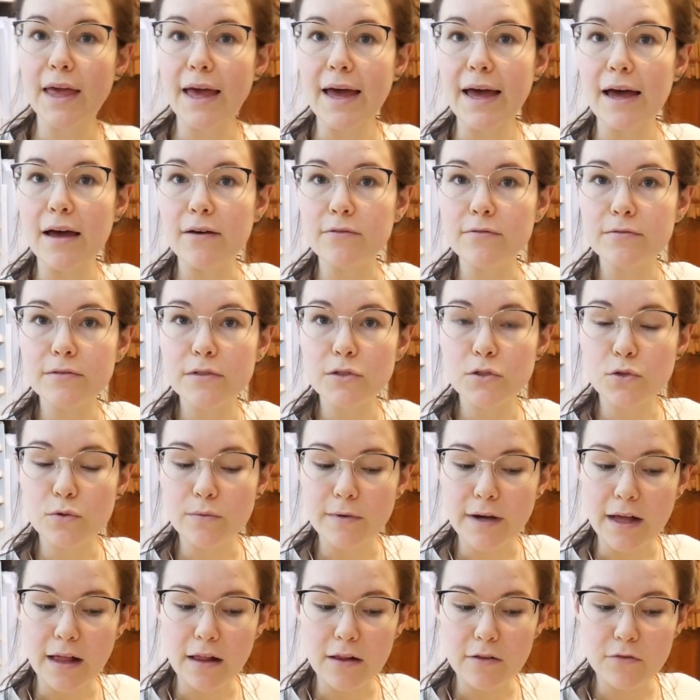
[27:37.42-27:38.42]
have
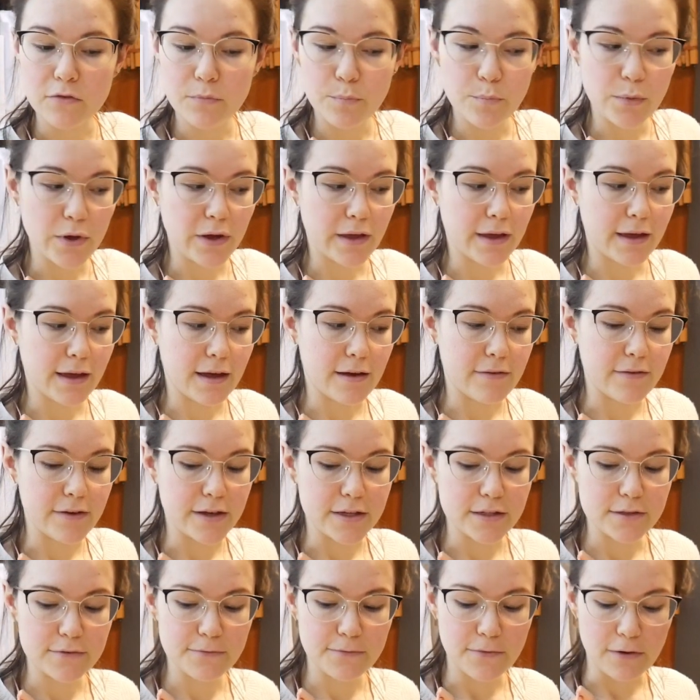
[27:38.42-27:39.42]
12 book
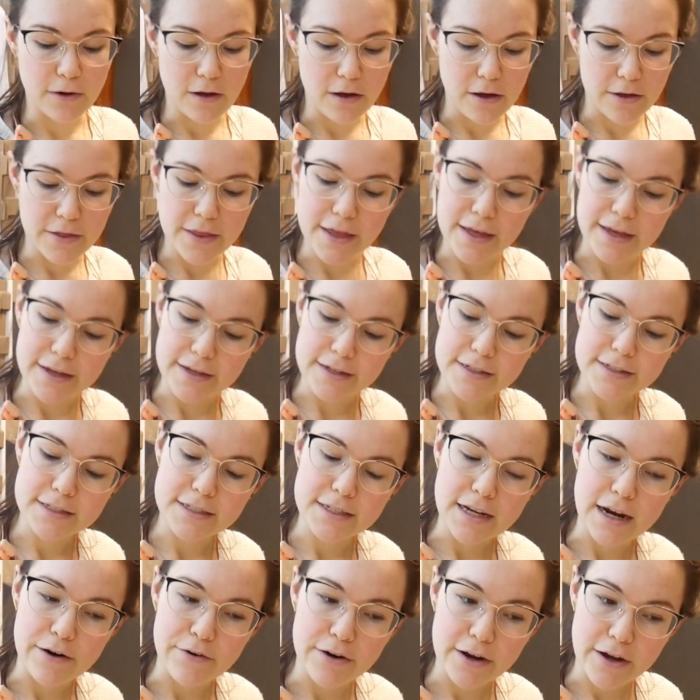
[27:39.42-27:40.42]
covers for the
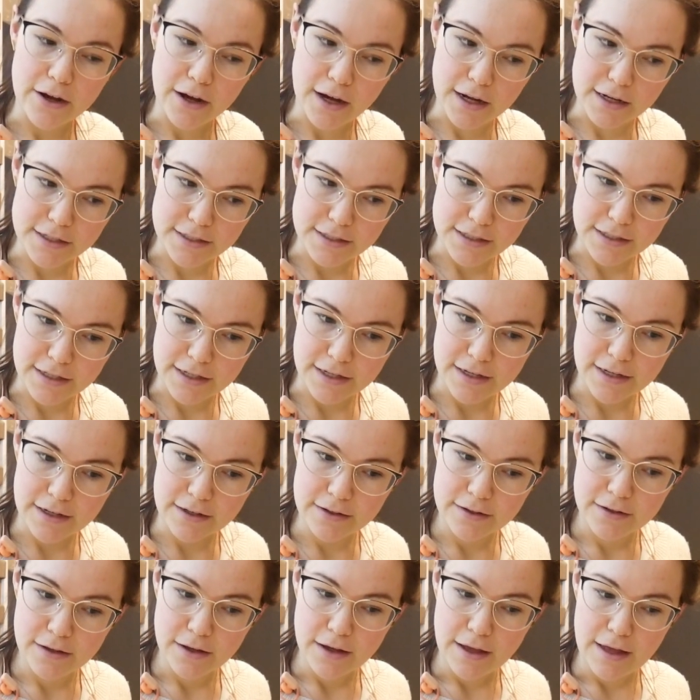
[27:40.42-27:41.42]

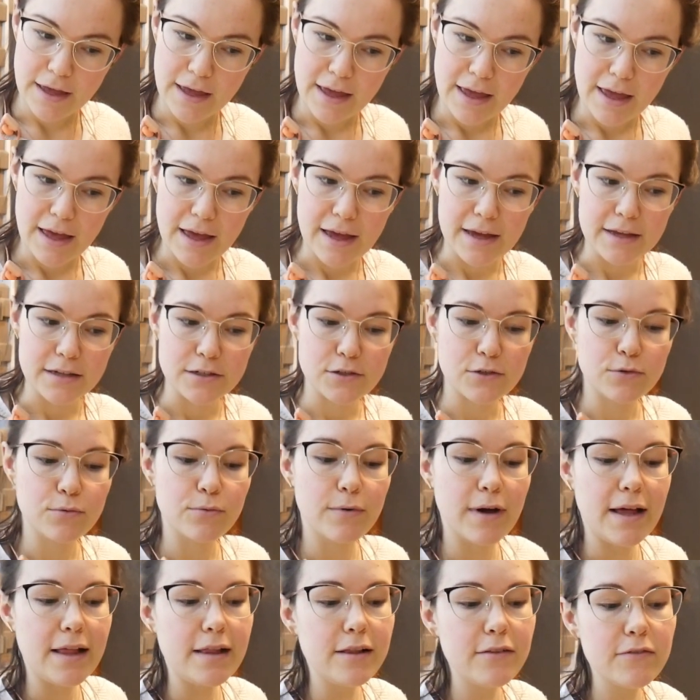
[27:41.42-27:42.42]
Terracotta and
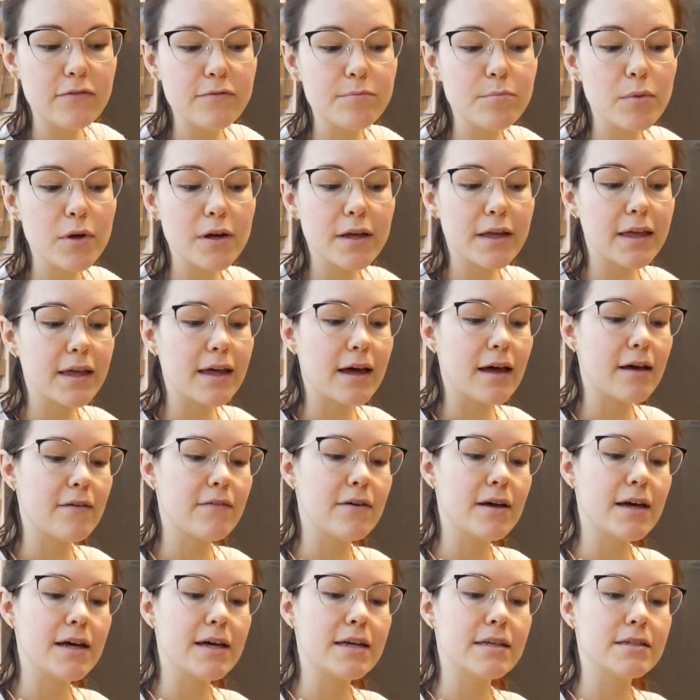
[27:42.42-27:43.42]
12 book
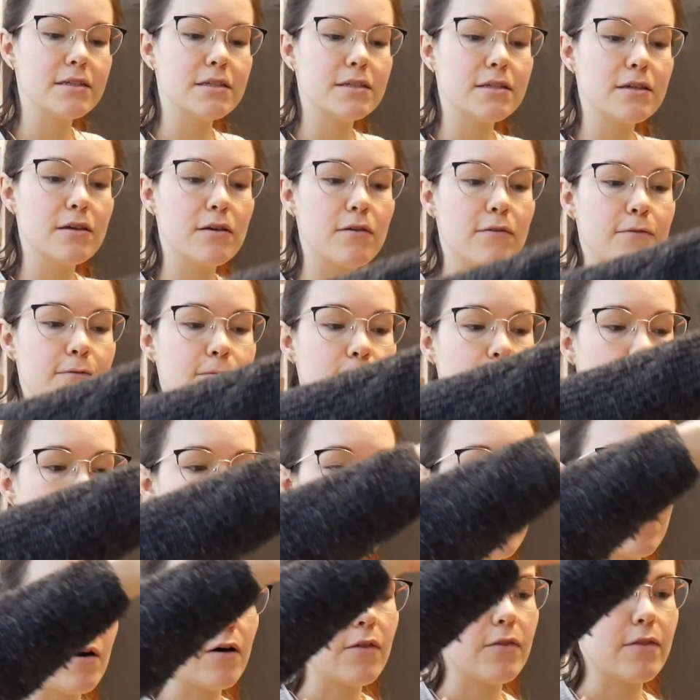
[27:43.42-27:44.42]
covers
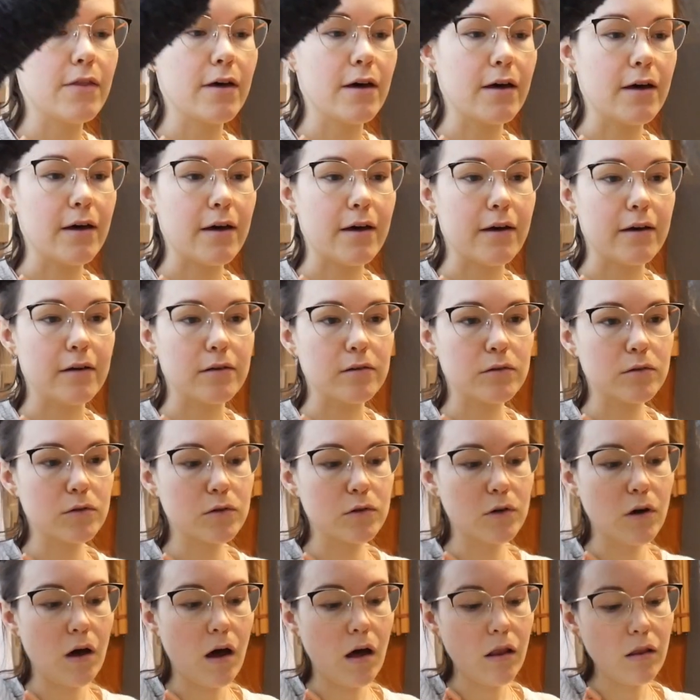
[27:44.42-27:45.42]
for the
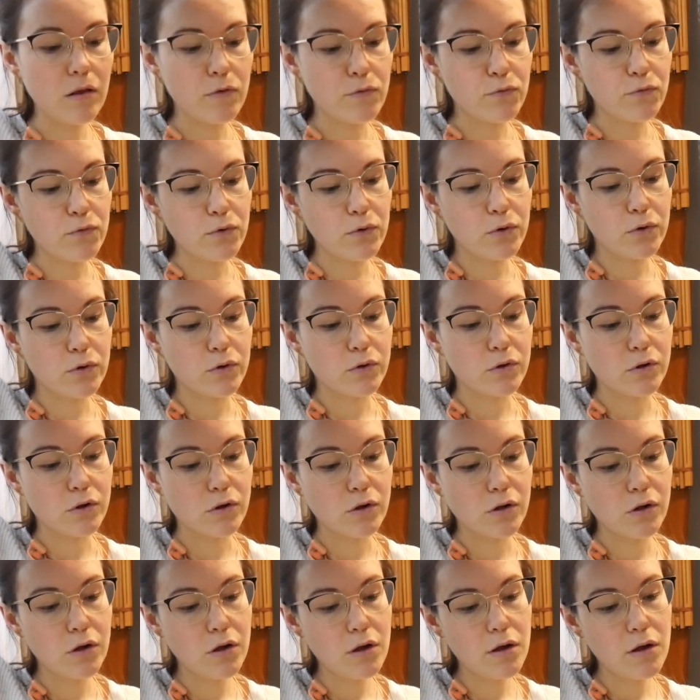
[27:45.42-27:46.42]

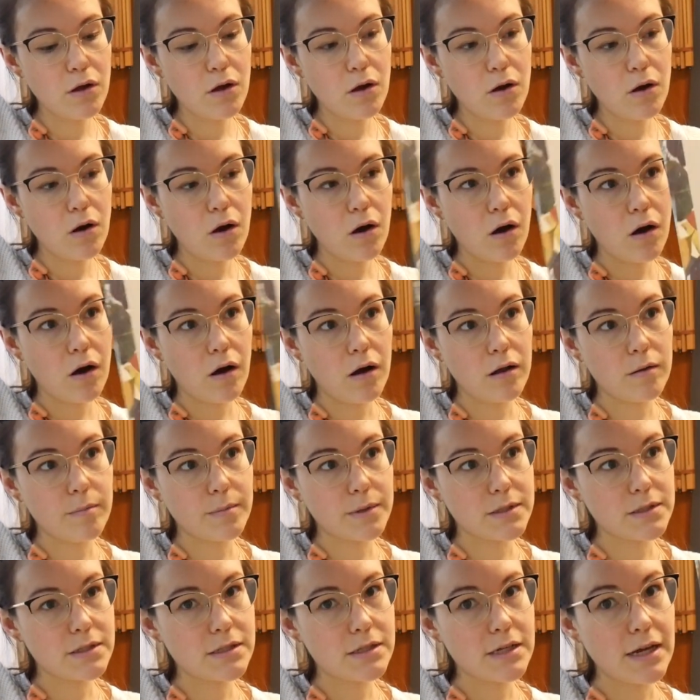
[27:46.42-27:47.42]
colorful oil
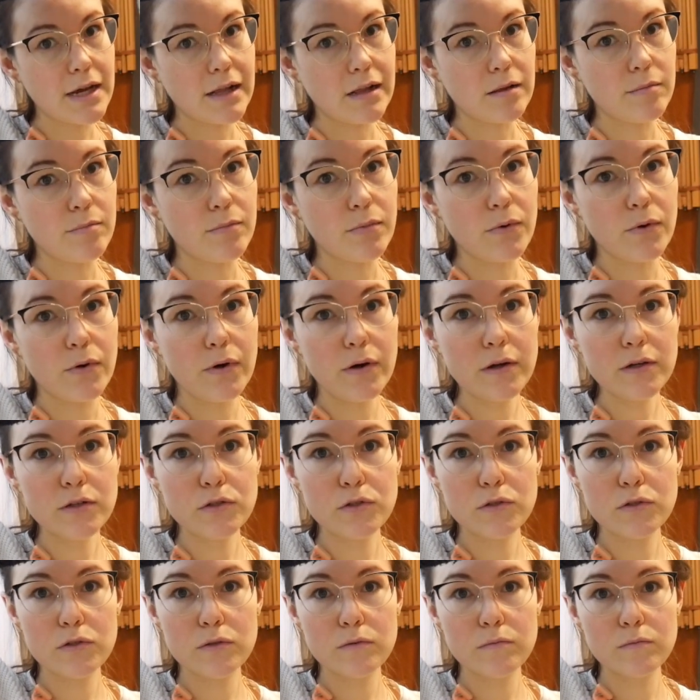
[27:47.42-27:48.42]
pastel
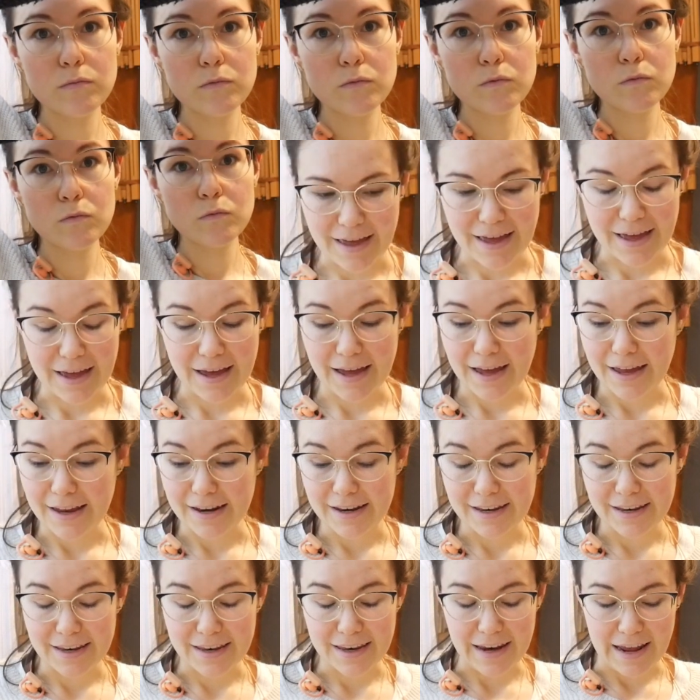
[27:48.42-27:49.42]
books.
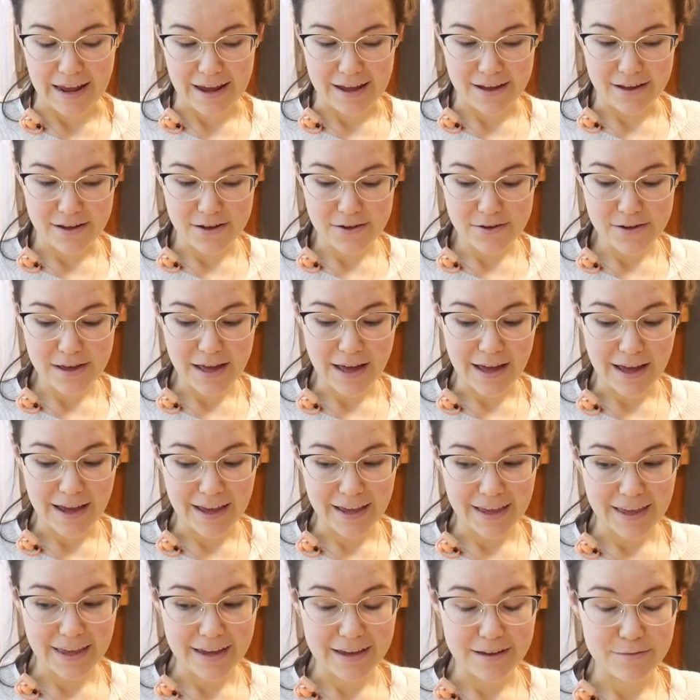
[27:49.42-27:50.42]
And now I
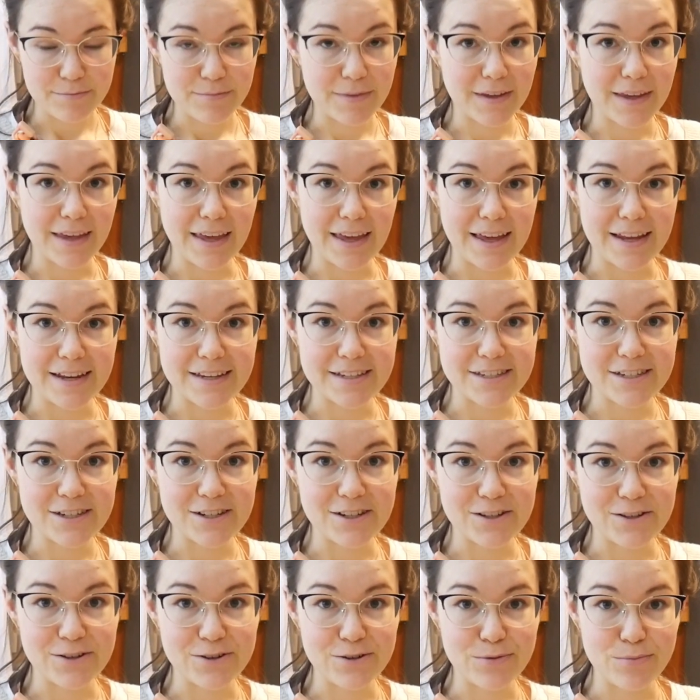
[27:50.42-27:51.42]
can begin
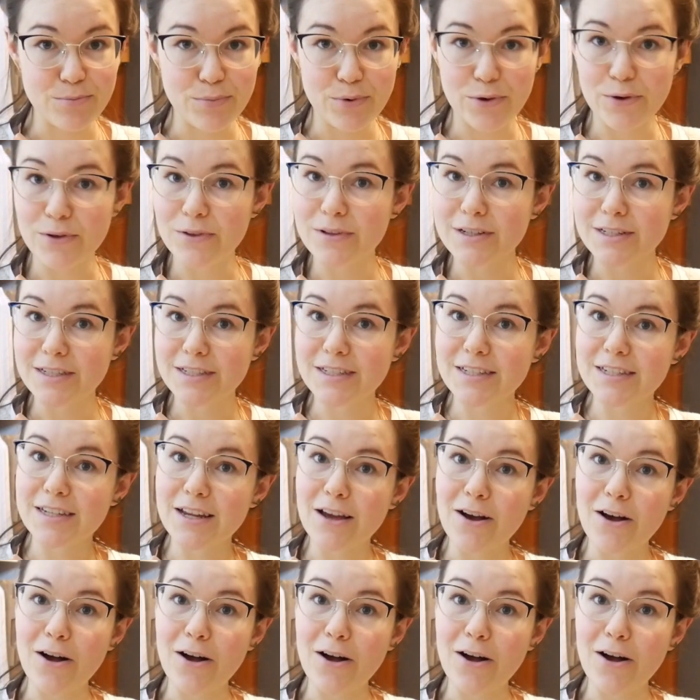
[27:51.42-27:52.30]
to put